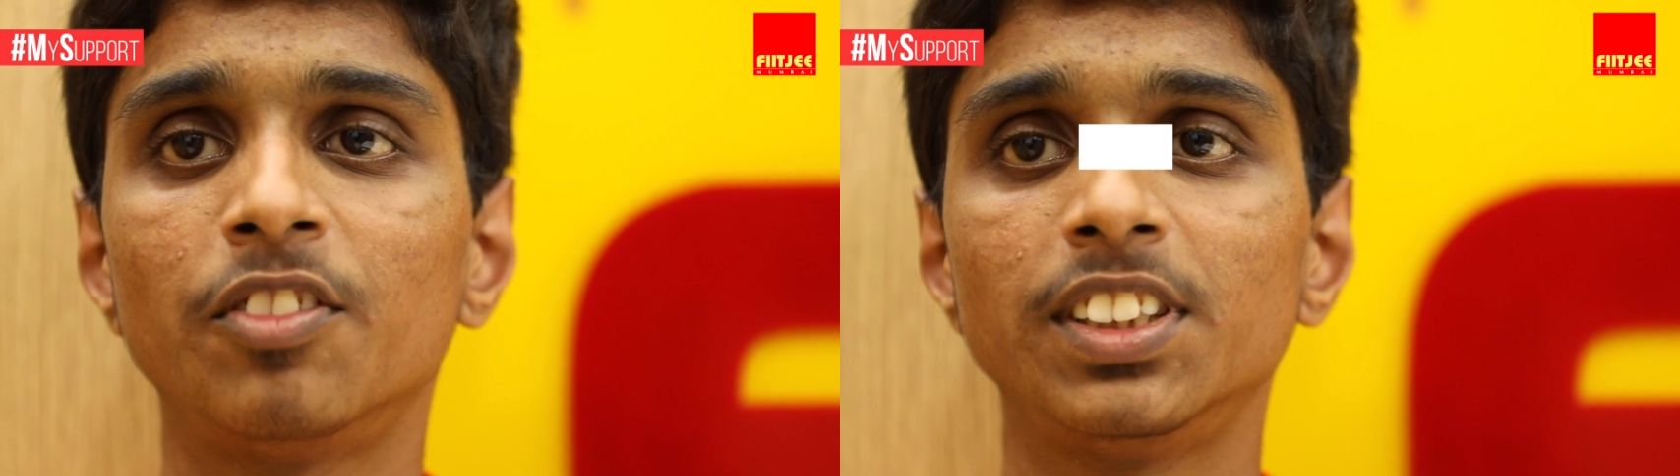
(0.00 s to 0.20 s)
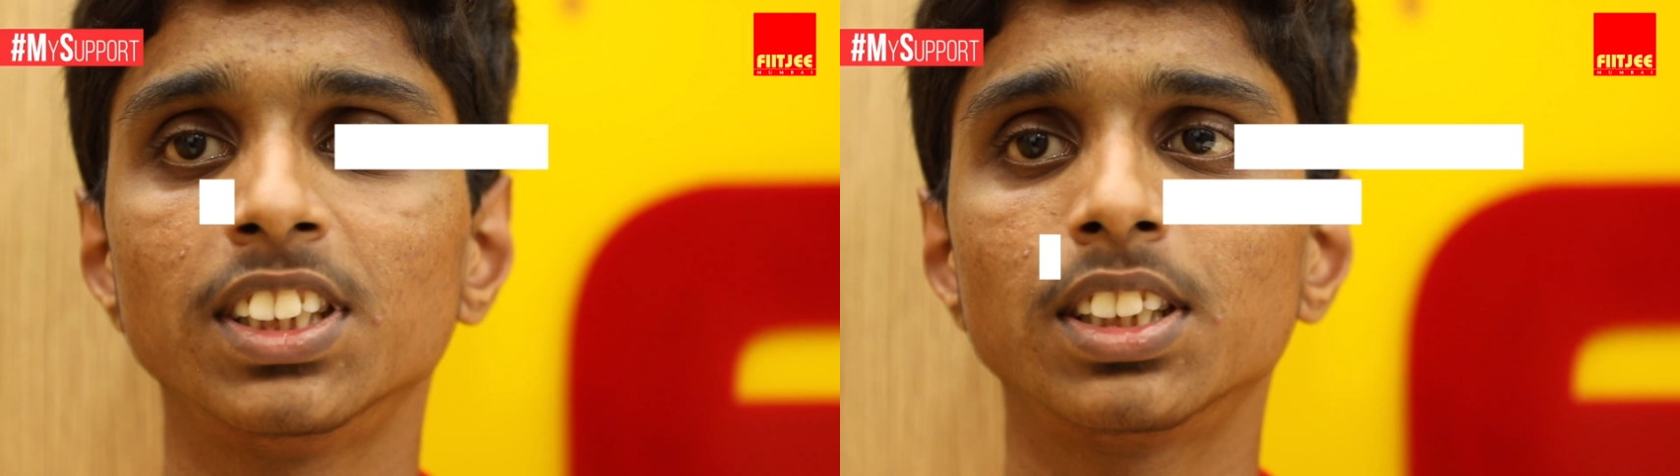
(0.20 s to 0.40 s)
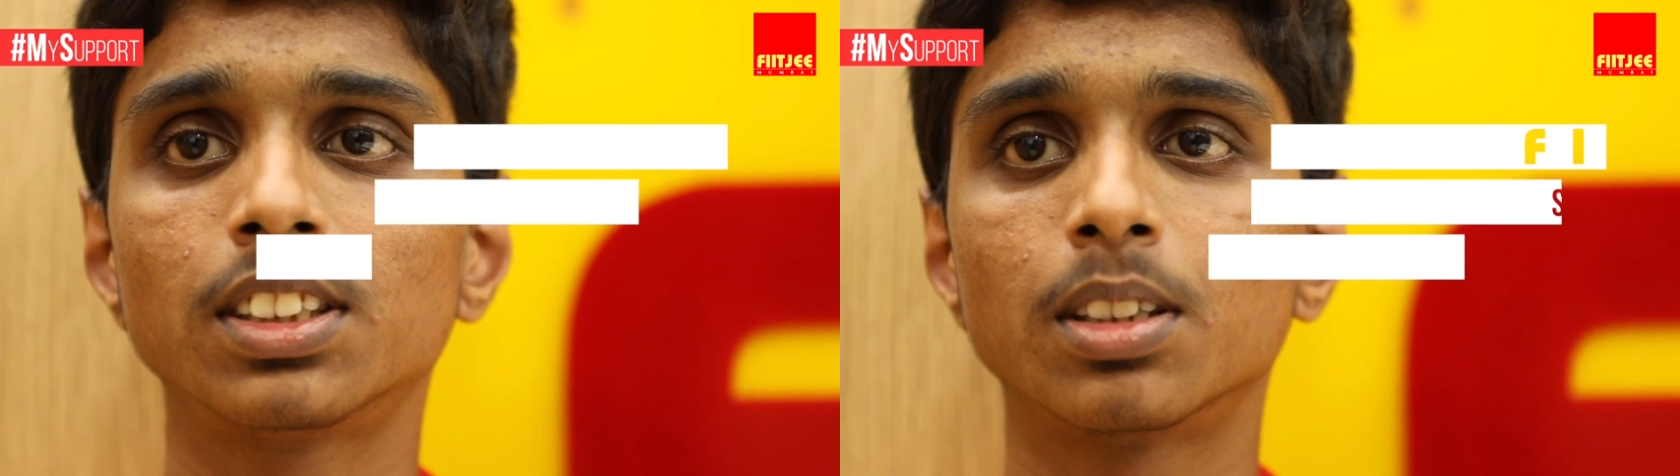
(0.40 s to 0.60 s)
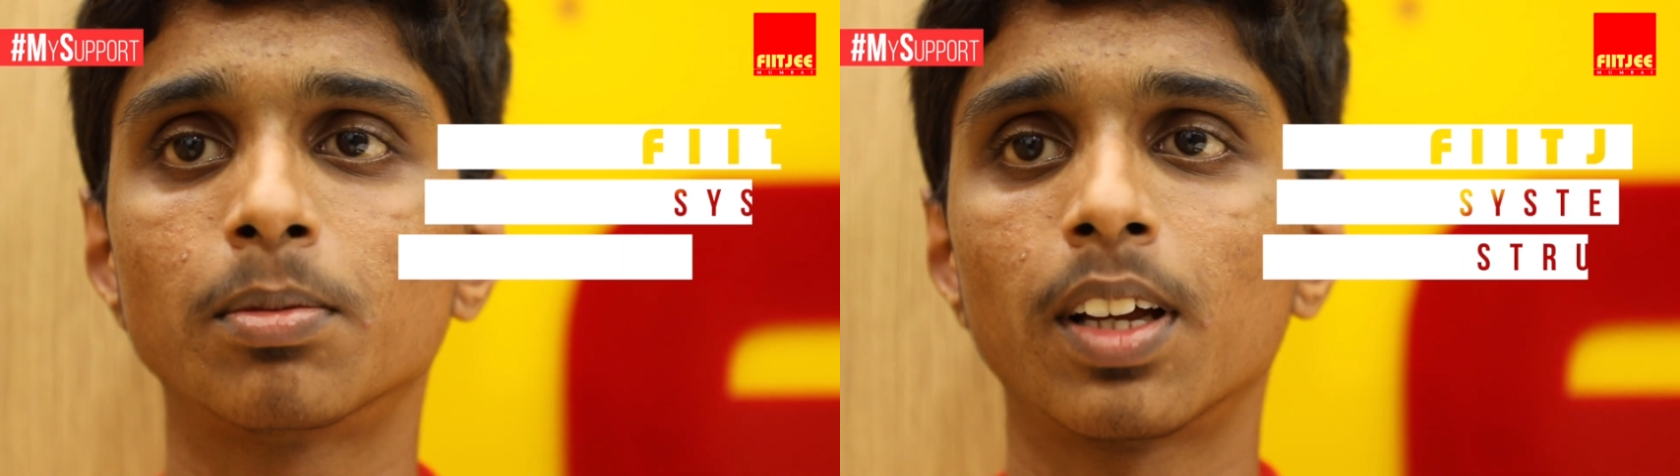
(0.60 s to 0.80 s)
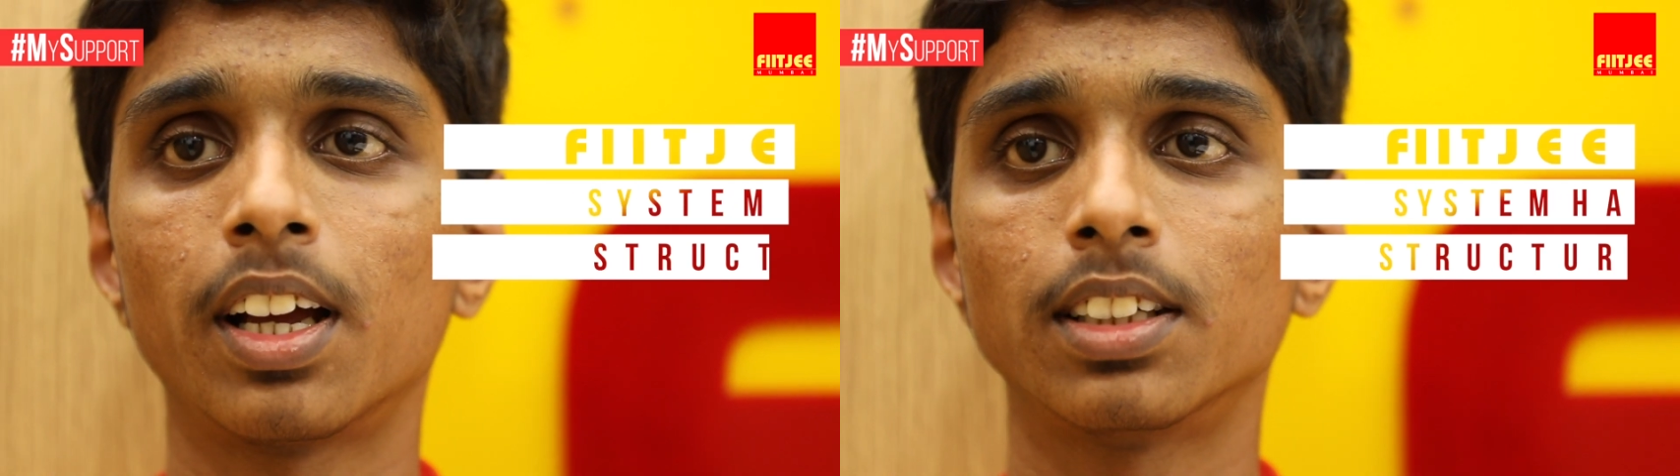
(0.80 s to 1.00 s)
FIITJEE
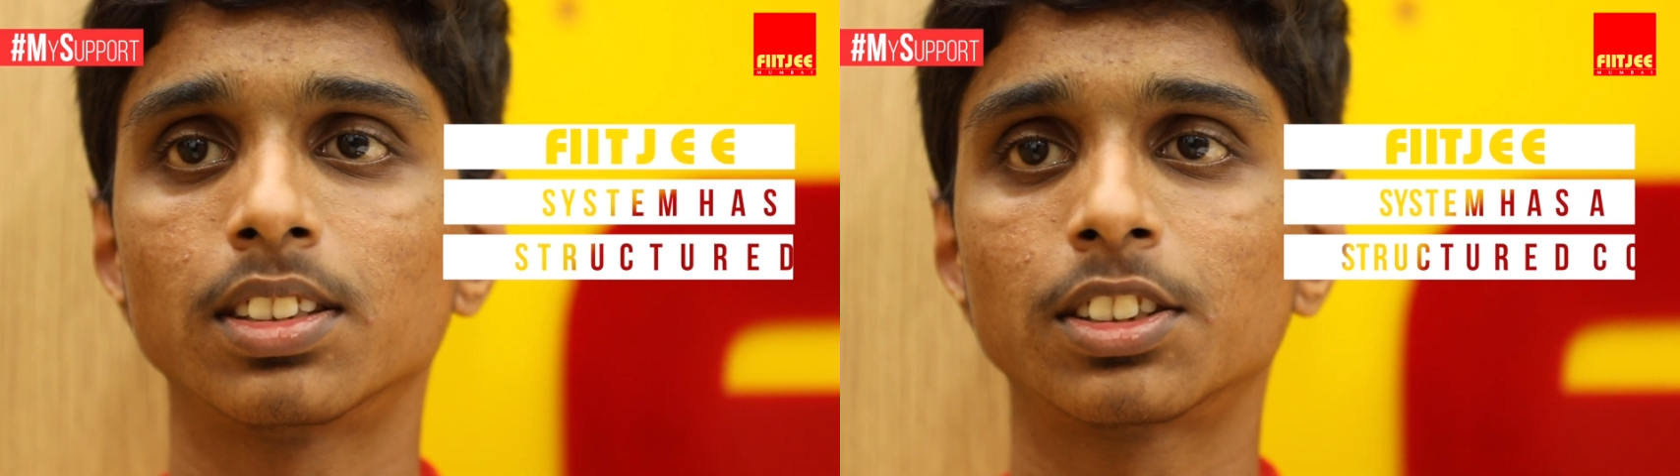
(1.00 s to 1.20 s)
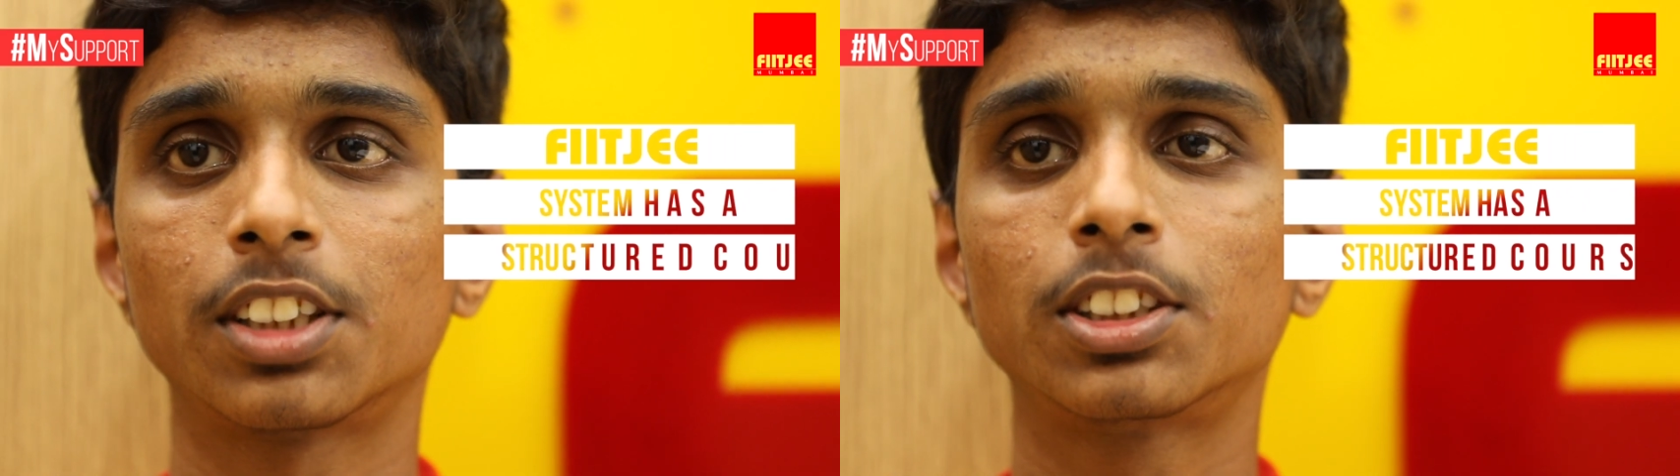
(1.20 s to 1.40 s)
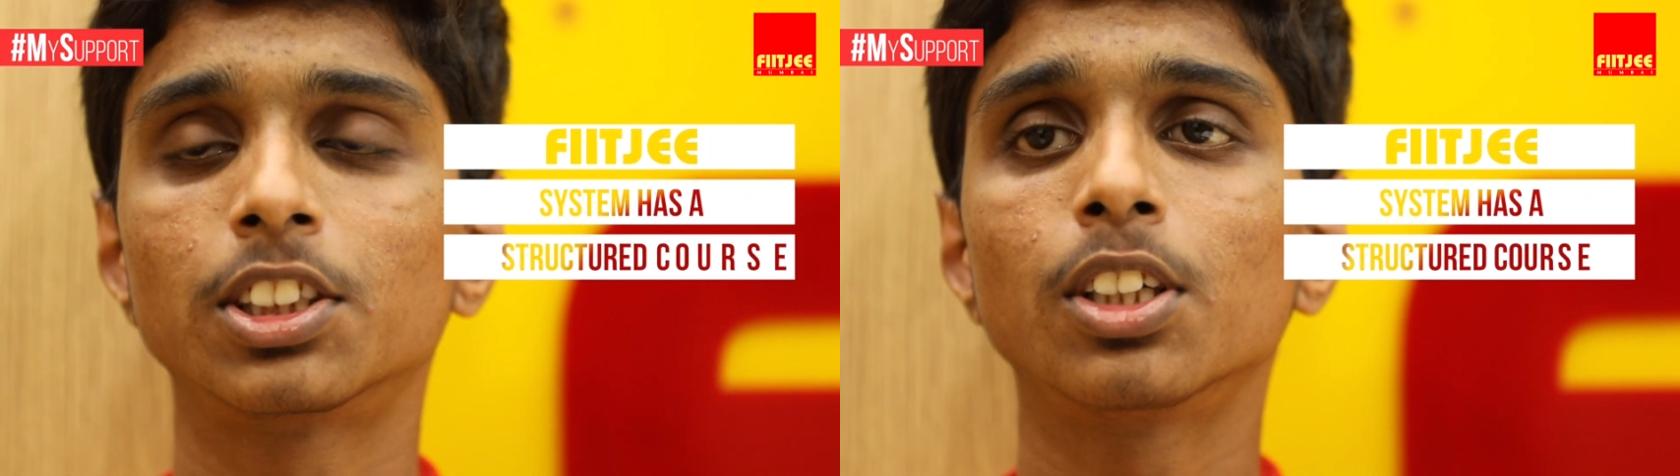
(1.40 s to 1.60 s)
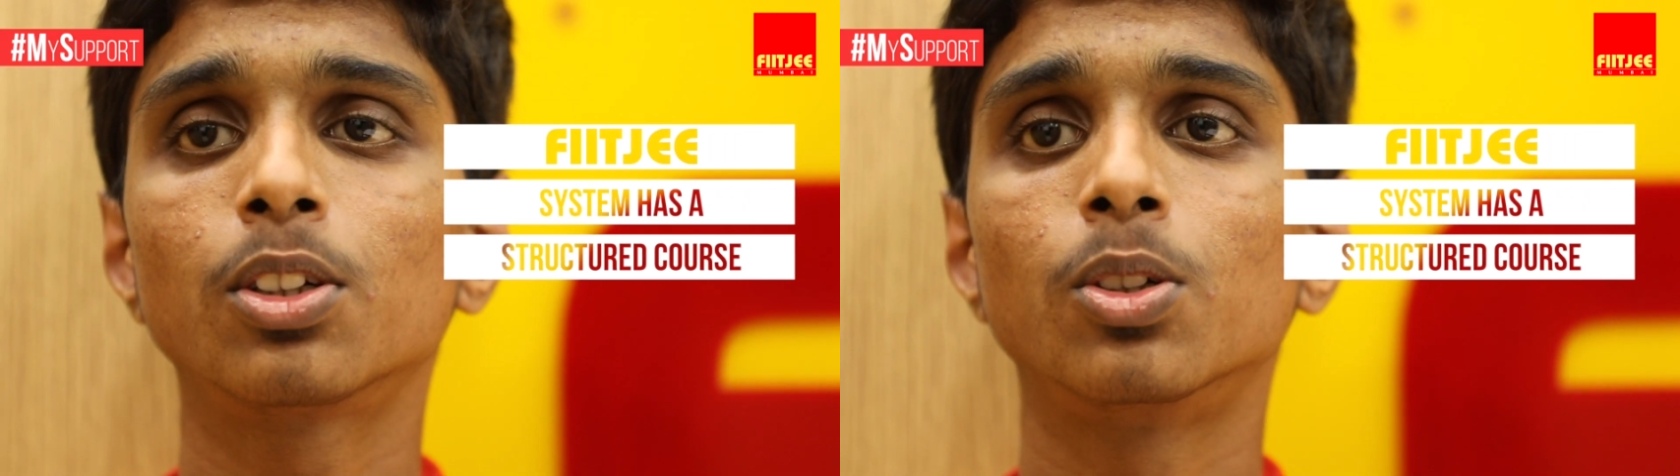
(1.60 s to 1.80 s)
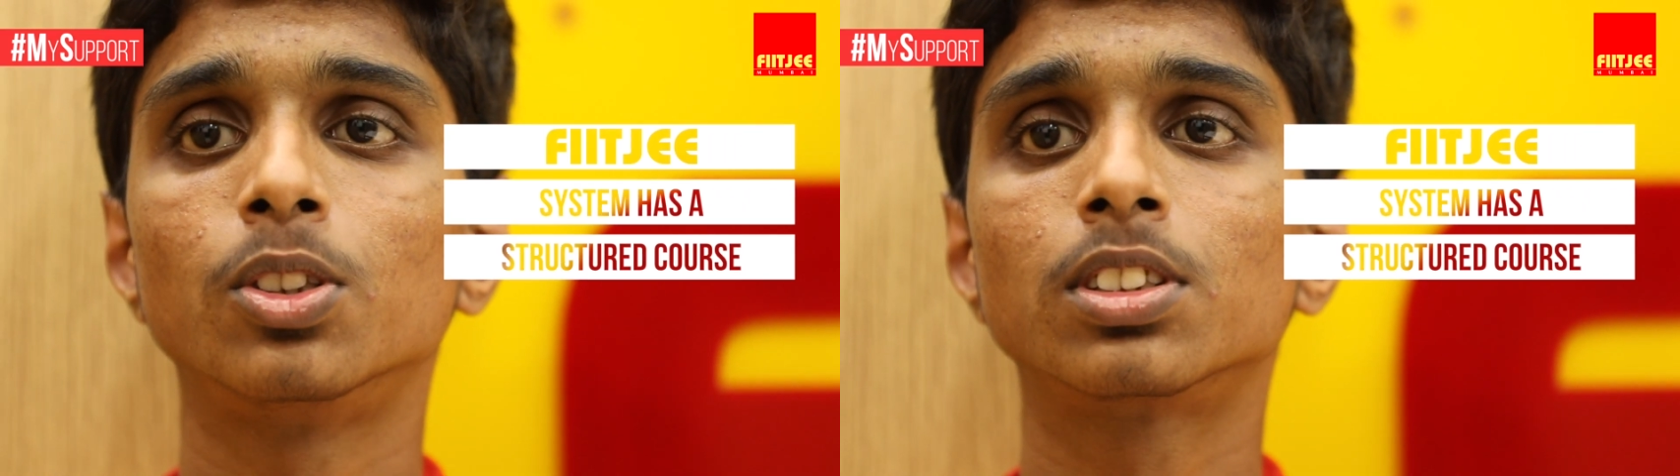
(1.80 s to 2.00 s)
system has a
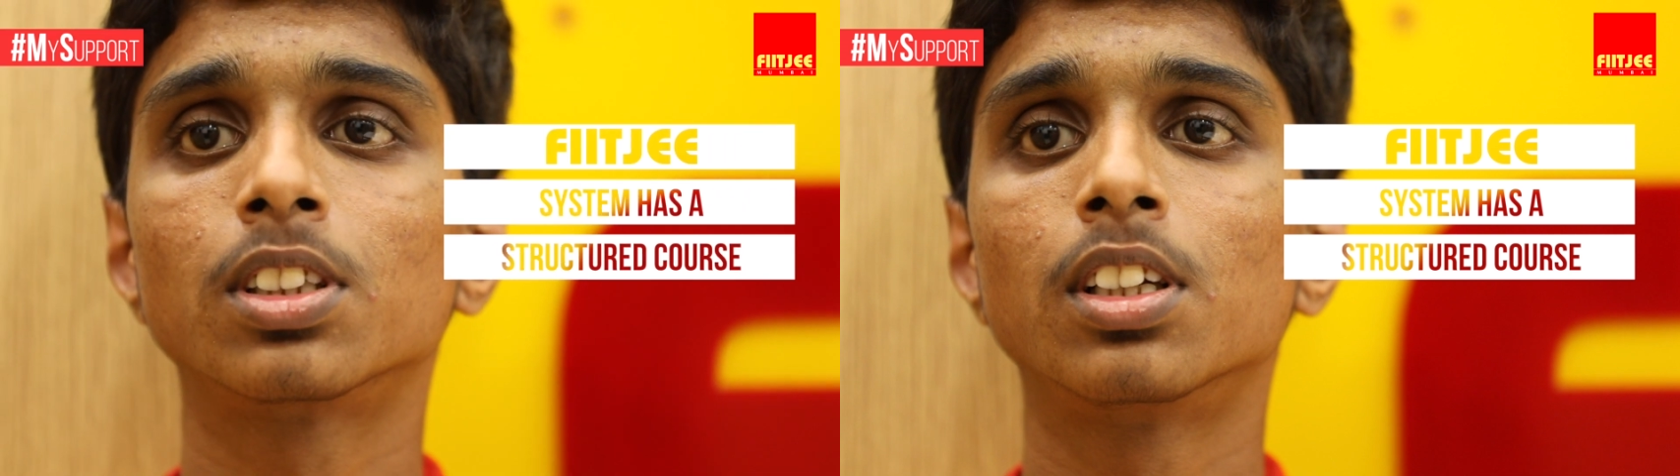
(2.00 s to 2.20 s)
structured course.